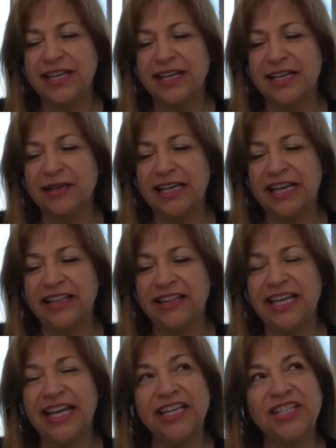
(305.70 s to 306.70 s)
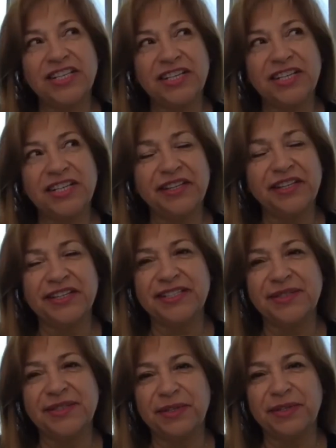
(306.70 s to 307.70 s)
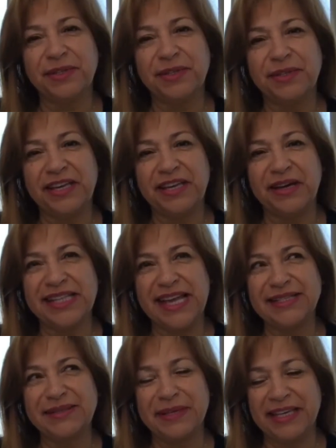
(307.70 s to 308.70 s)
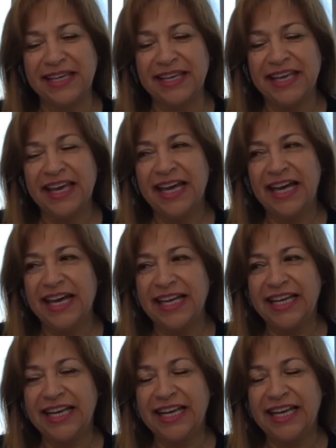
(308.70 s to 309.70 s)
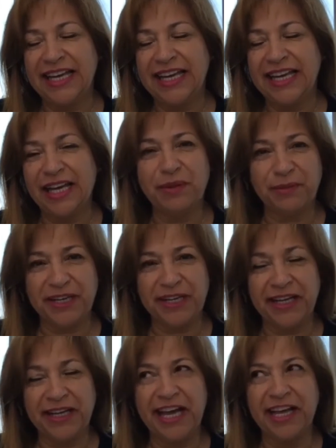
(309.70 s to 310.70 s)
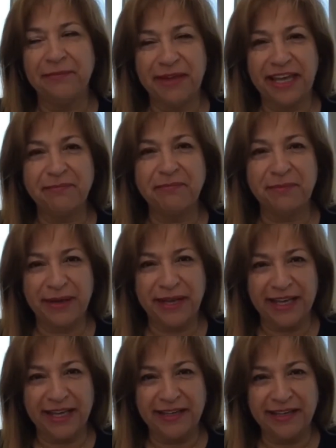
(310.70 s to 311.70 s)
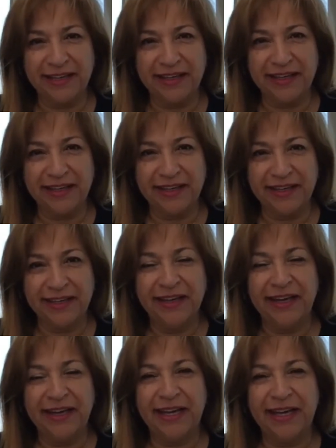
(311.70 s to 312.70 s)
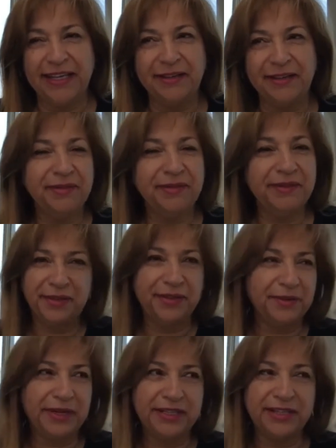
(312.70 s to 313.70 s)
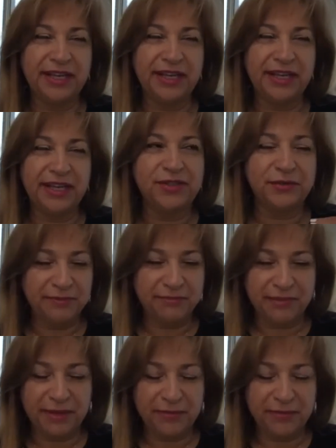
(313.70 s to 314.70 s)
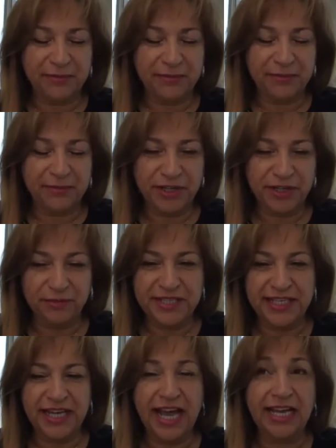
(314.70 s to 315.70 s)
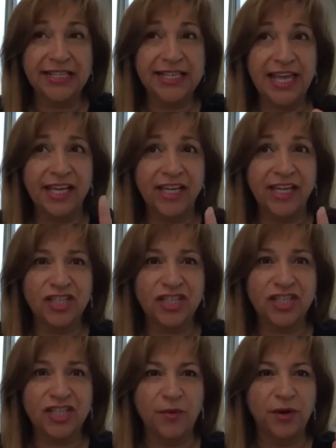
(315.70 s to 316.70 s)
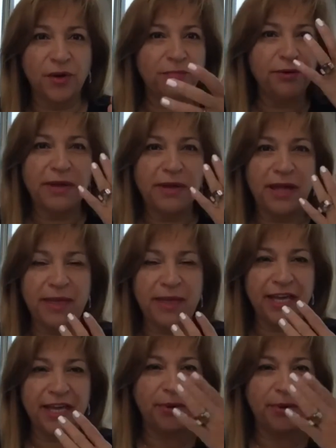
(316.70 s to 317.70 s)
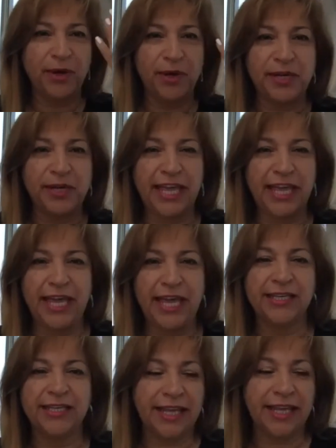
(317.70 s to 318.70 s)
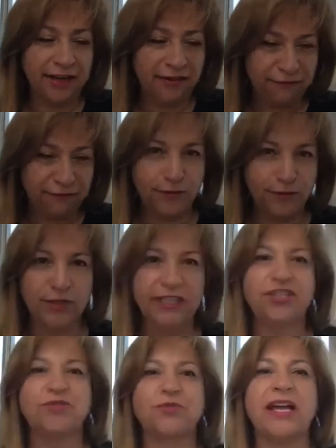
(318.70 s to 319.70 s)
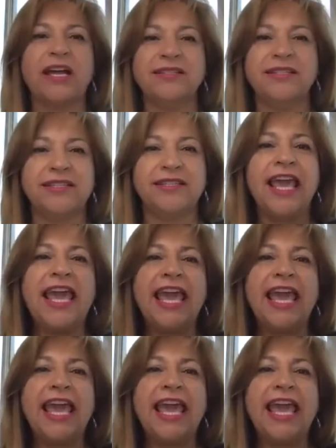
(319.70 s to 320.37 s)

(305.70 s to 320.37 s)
and I think I shared this with the audience last week. I get up in the morning, I make my bed, I, I do my morning routine. I take a shower, put my makeup on, and get fully dressed.